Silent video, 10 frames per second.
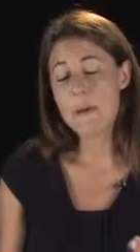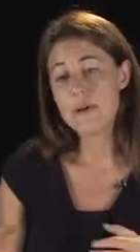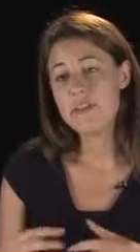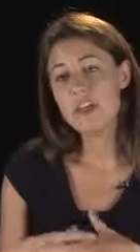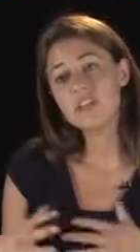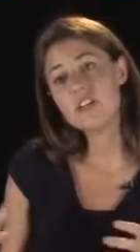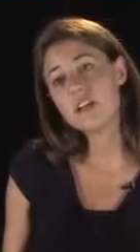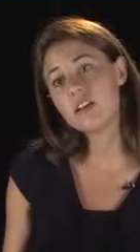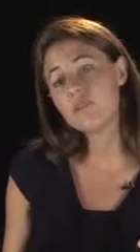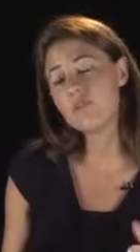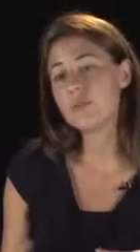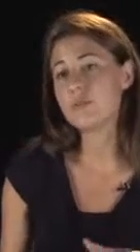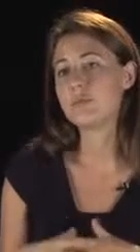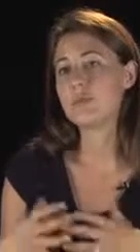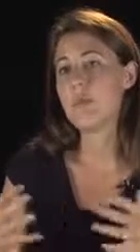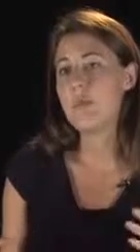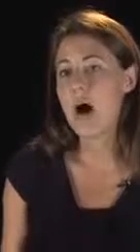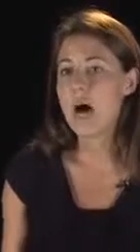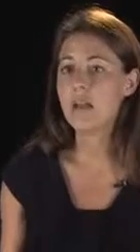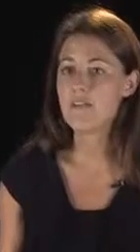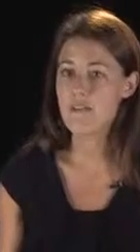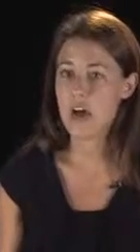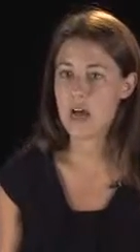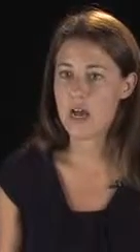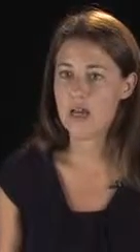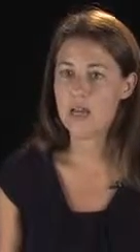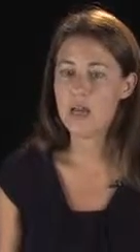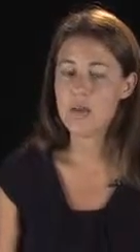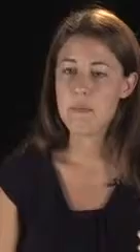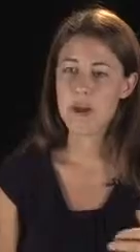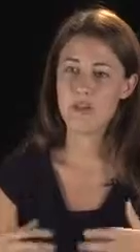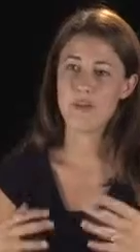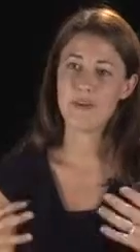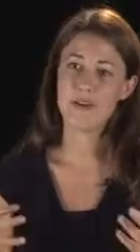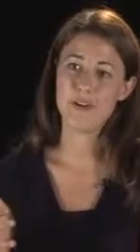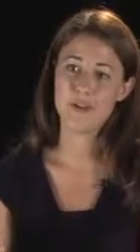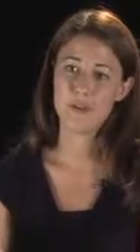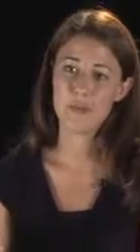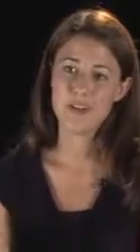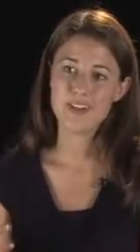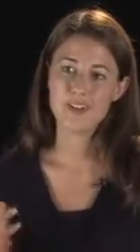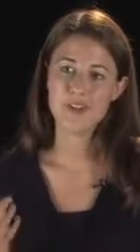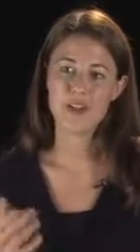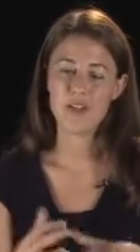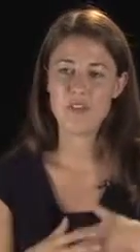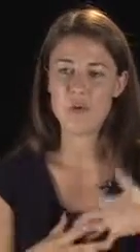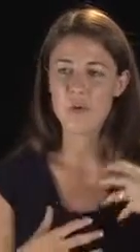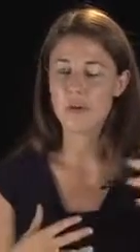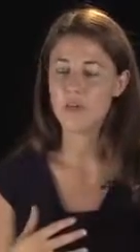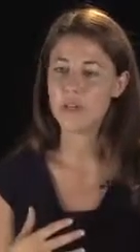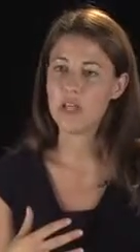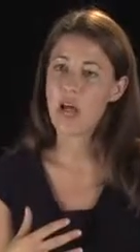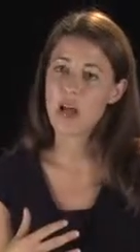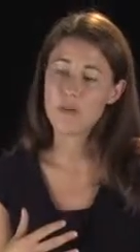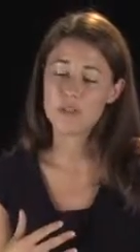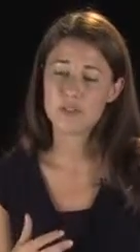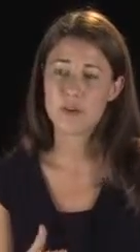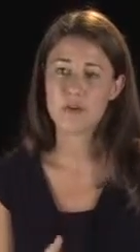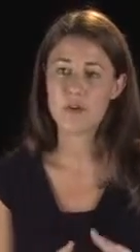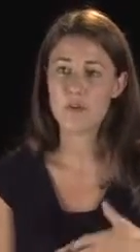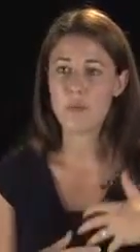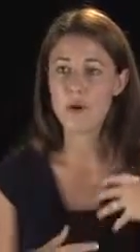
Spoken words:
But that genetic influence was modified by their peer group, so that if they were in a really high-risk peer group,